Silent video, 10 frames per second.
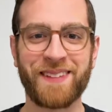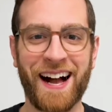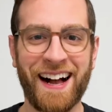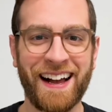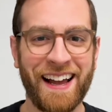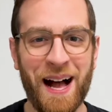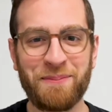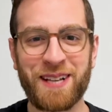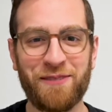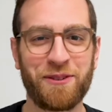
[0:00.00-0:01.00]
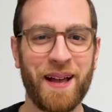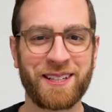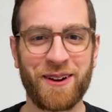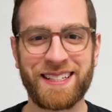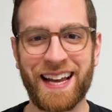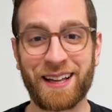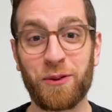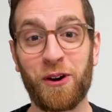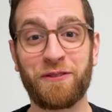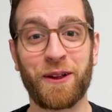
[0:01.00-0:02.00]
Hi, I'm Tom from XRay Tech,
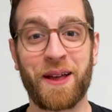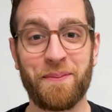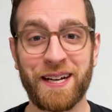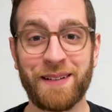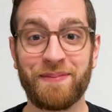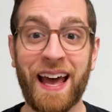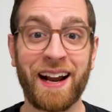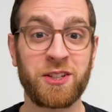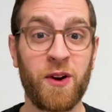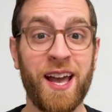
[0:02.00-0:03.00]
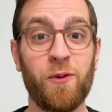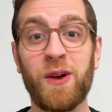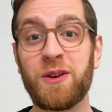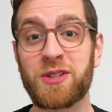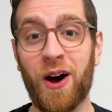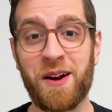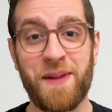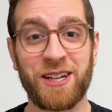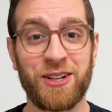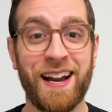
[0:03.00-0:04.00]
the workflow company. At XRay, we use
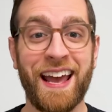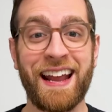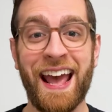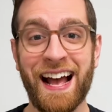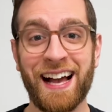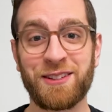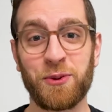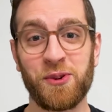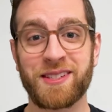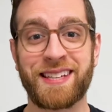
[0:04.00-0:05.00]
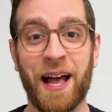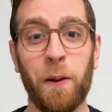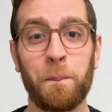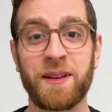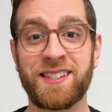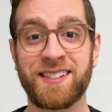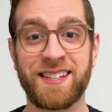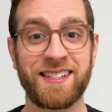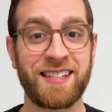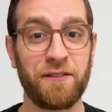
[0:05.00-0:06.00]
automation and A I tools to help
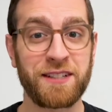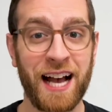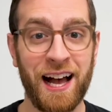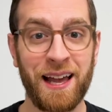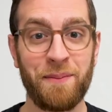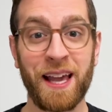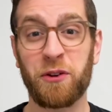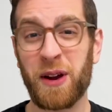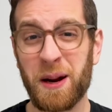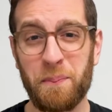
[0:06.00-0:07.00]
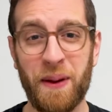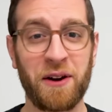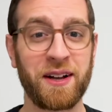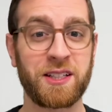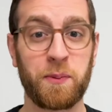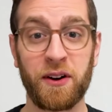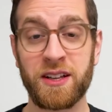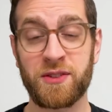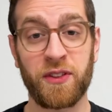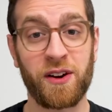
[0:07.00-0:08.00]
businesses save time and create a better
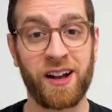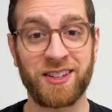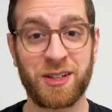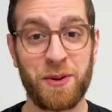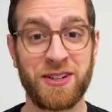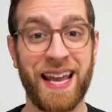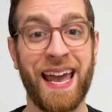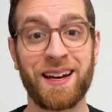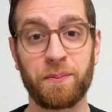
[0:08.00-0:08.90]
experience for their customers and